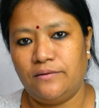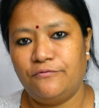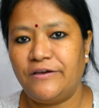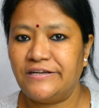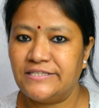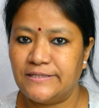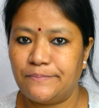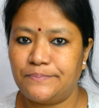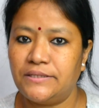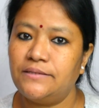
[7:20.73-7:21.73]
Very
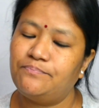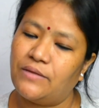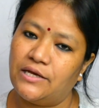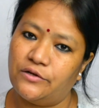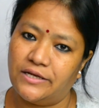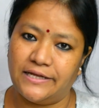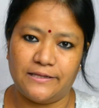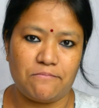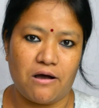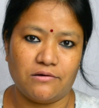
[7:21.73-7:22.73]
simple, and you will get the
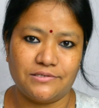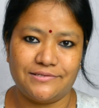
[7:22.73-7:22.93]
marks.